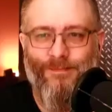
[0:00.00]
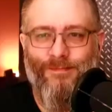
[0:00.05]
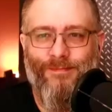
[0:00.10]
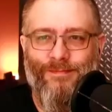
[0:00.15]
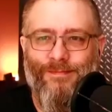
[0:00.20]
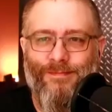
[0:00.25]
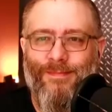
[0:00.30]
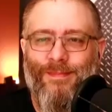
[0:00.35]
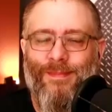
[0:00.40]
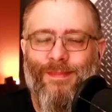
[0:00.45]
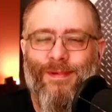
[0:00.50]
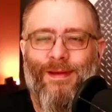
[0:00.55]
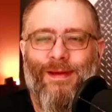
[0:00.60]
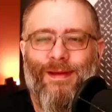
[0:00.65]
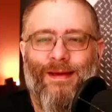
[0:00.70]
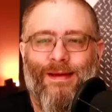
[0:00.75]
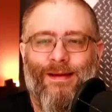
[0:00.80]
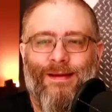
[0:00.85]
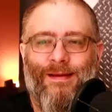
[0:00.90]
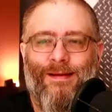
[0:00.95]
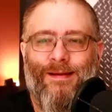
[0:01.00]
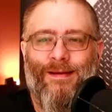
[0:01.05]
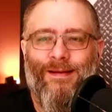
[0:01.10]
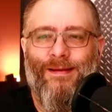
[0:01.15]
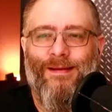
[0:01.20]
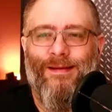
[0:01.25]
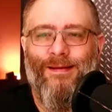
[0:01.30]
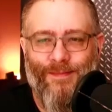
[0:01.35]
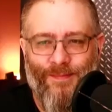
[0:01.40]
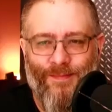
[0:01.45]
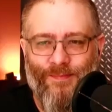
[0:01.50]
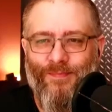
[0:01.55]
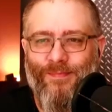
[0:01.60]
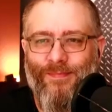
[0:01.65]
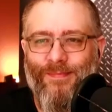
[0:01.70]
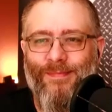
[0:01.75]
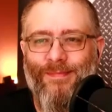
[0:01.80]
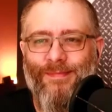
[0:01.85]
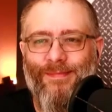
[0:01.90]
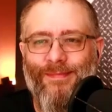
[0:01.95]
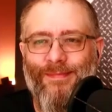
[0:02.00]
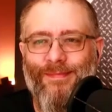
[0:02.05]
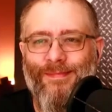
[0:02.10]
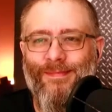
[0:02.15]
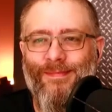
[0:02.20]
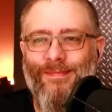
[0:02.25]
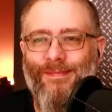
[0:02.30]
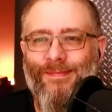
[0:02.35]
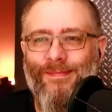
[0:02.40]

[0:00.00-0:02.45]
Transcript: fasting and the benefits thereof.